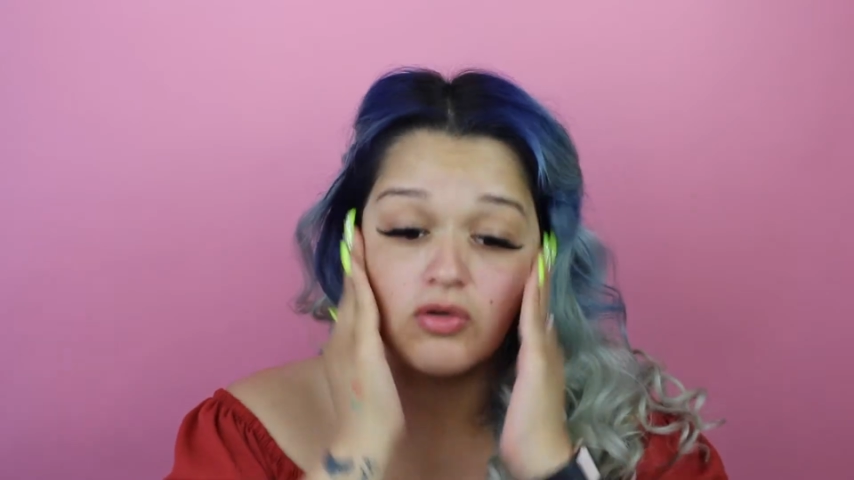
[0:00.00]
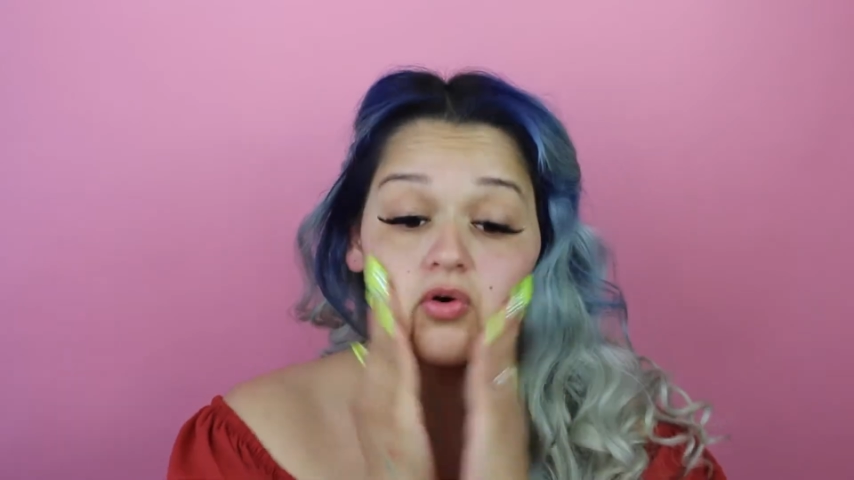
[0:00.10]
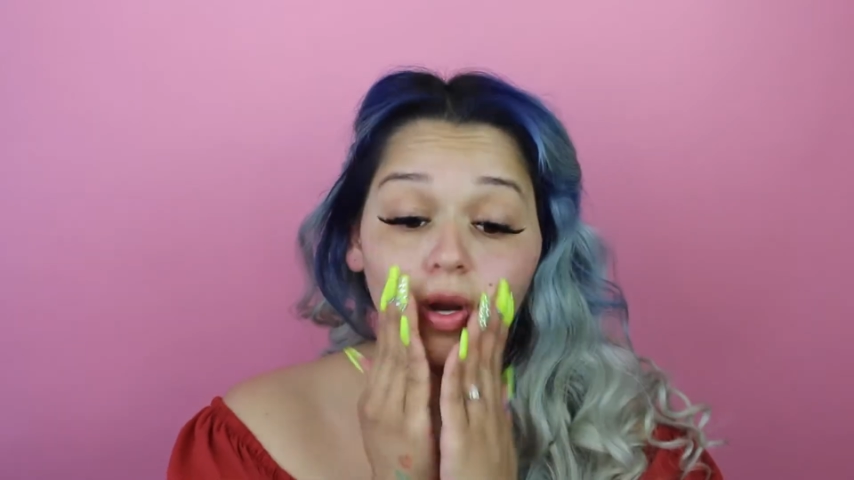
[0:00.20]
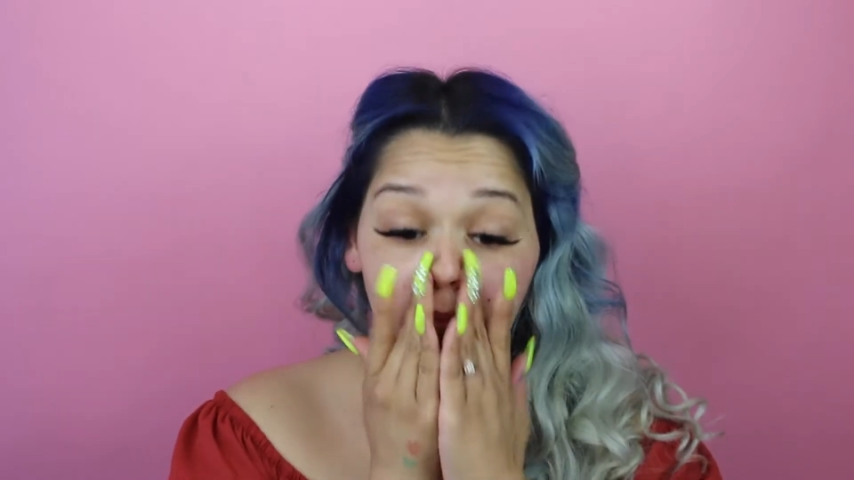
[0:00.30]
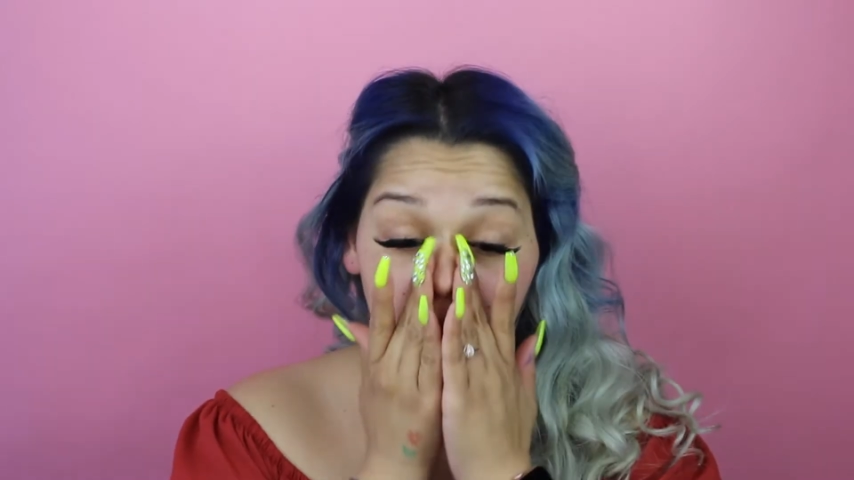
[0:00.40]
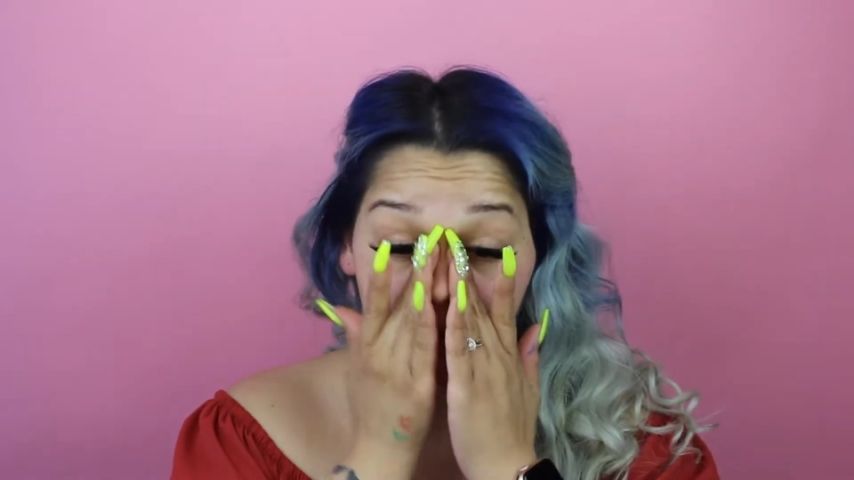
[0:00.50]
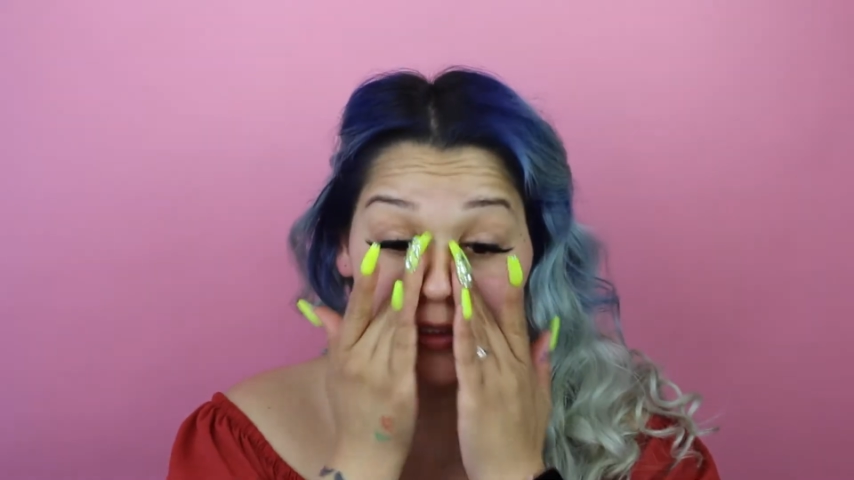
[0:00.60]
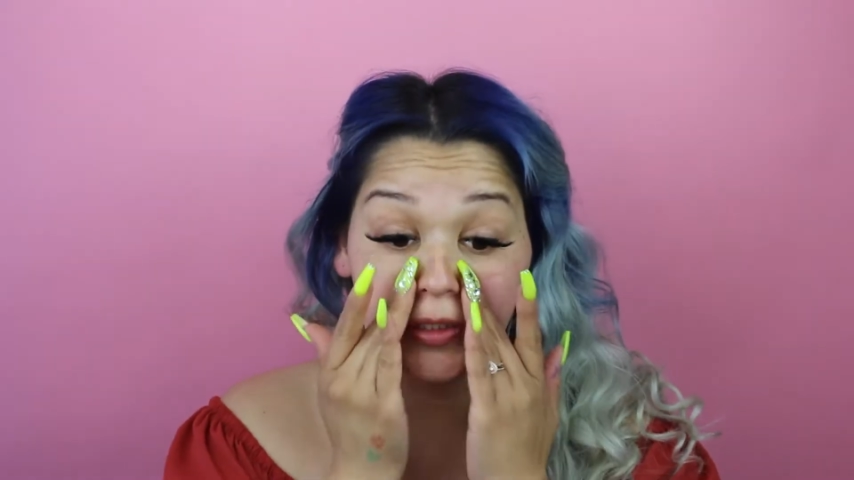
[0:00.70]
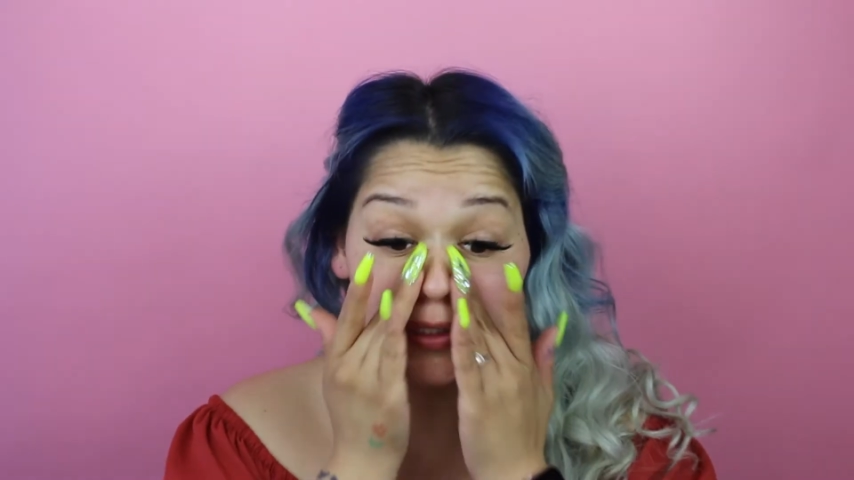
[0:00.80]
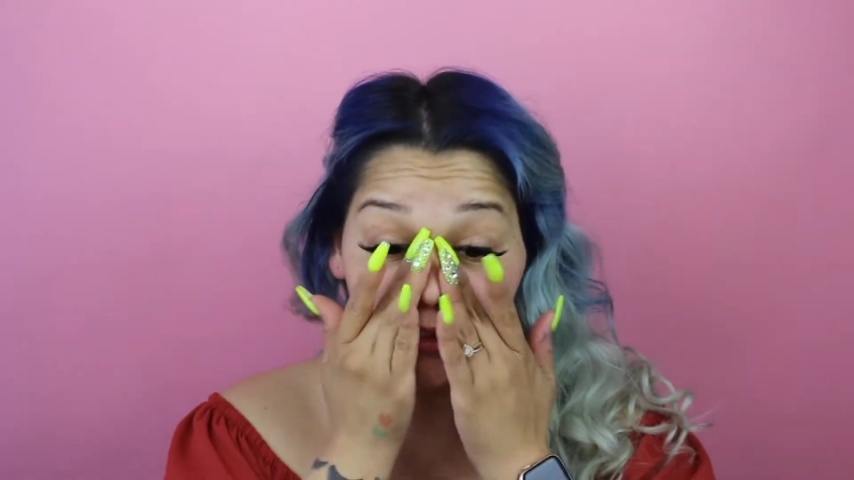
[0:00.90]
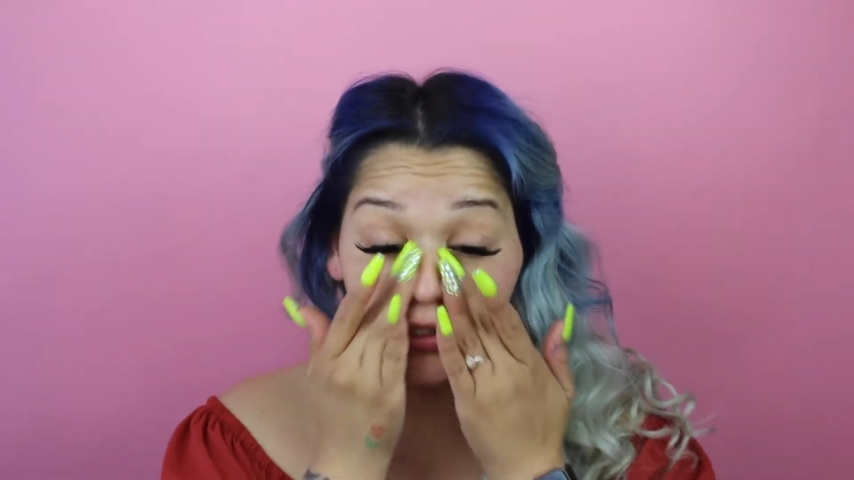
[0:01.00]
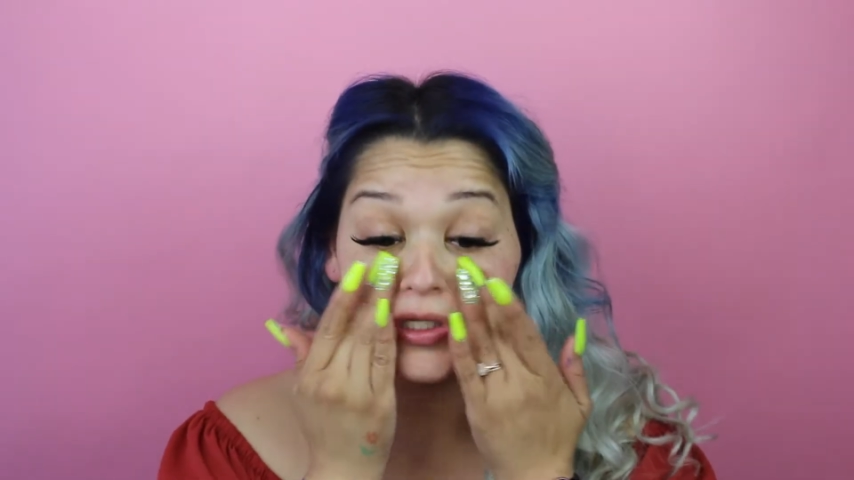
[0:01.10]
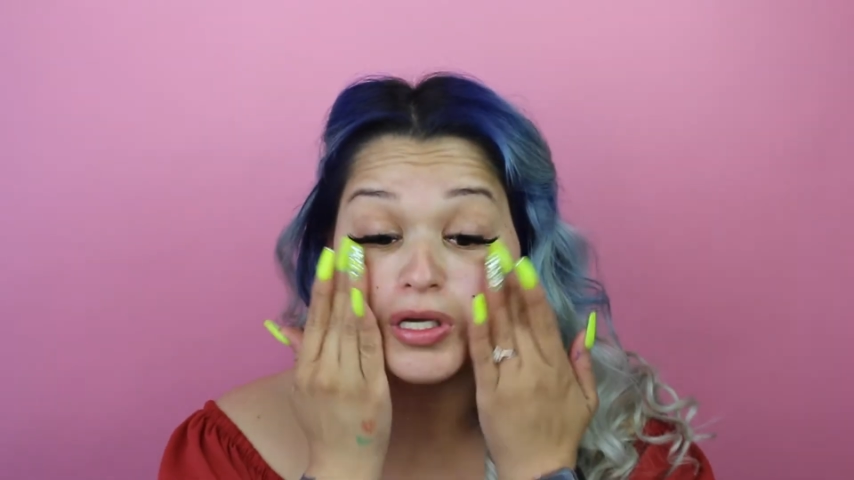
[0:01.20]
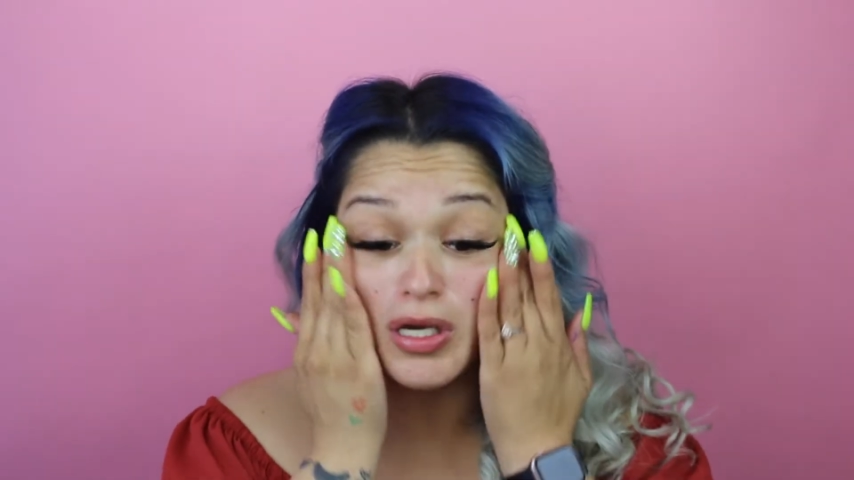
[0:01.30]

or I'm an esthetician,